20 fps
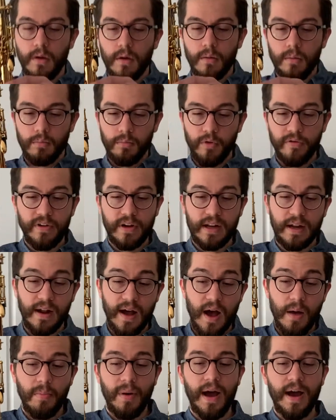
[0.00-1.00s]
Moving it
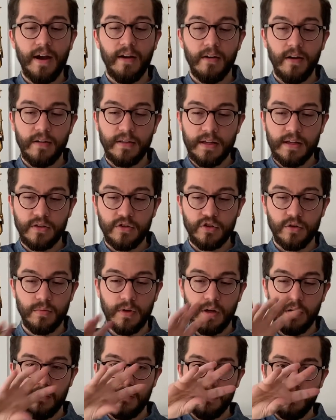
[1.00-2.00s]
up higher on the
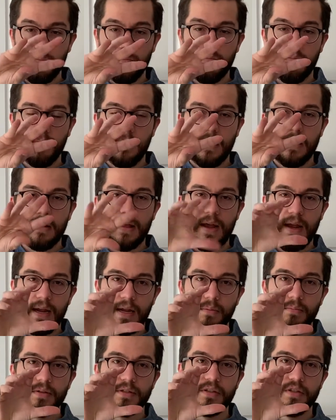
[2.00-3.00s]
instrument made the
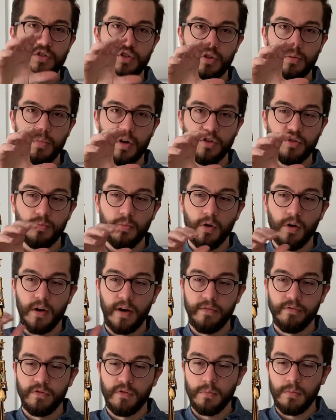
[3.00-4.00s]
hand position much more
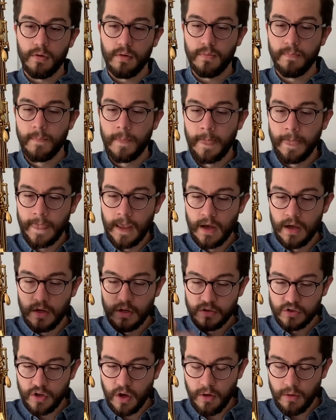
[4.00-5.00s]
comfortable.
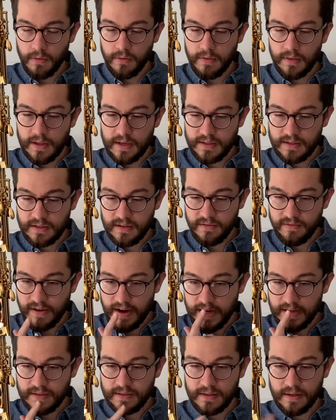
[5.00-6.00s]
So this
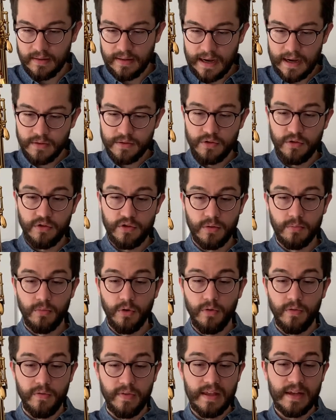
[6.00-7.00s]
device allows you to
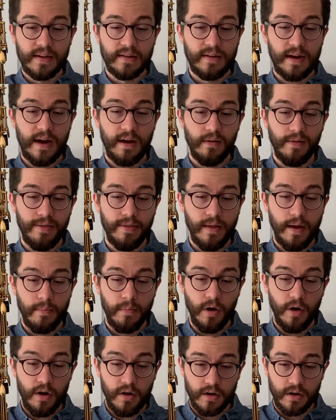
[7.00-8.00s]
move the entire thumb
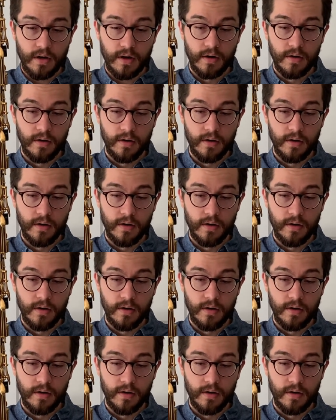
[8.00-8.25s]
hook